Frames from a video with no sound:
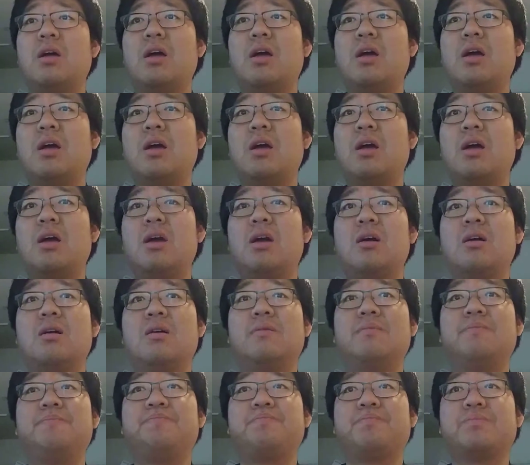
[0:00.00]

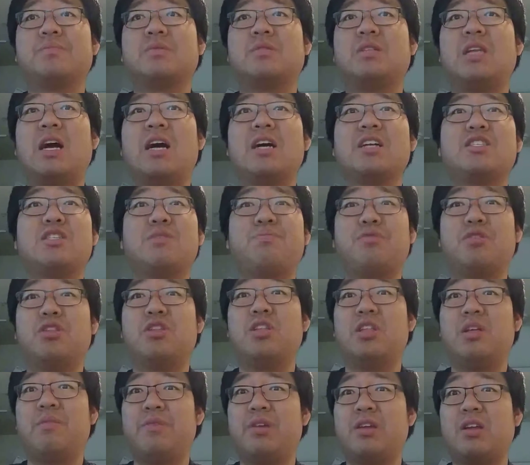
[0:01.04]
And that's it for the
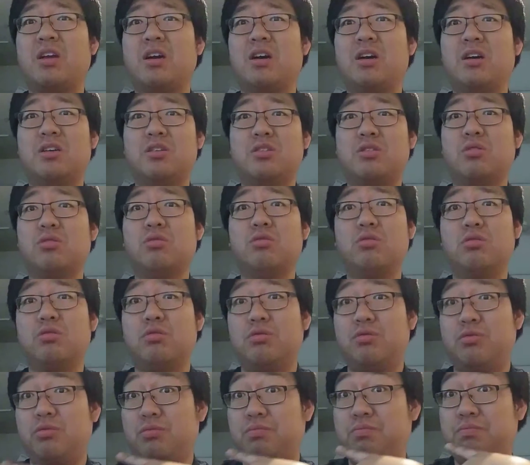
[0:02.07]
limited card.
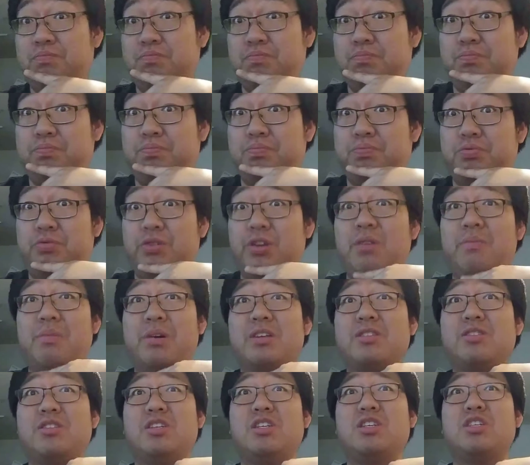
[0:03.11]
So pretty
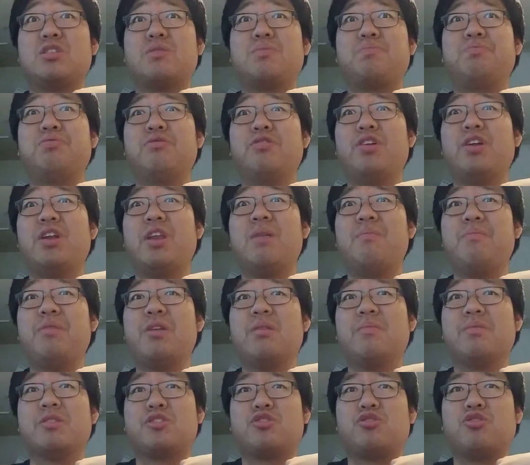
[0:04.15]
much is pretty
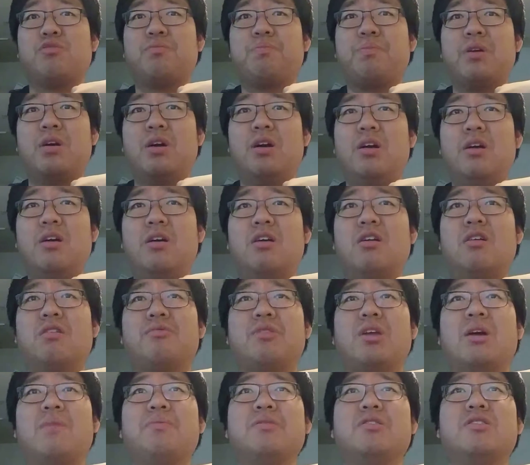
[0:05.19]
minimal so far.
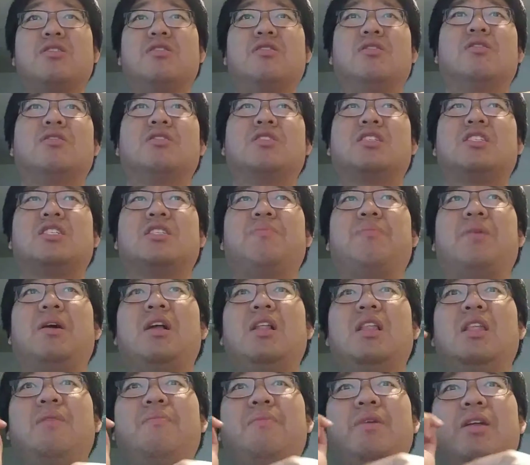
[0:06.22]
Now for the
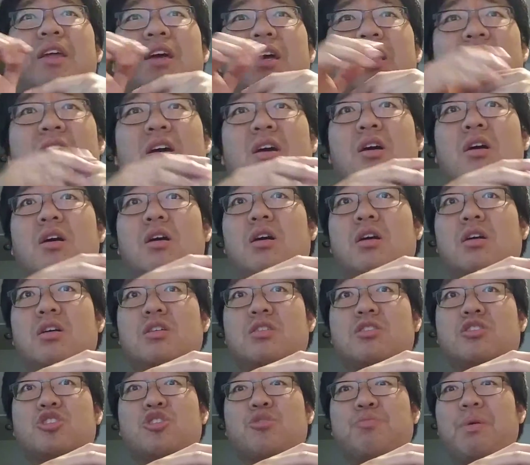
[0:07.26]
semi-limited,
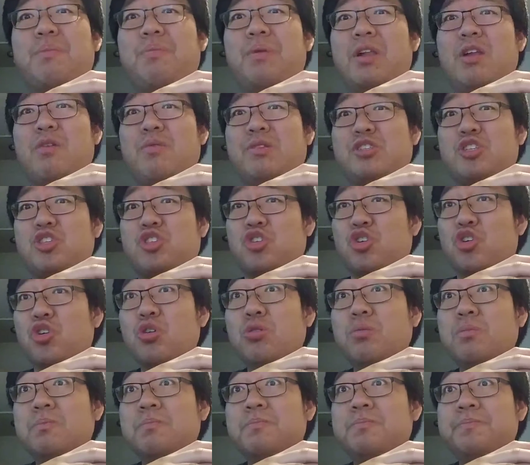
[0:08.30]
Super Poly went to
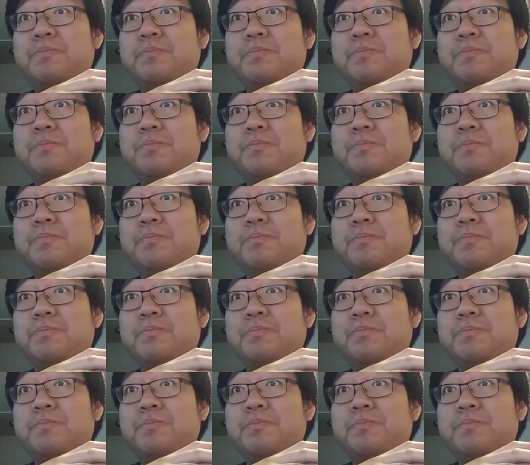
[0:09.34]
2.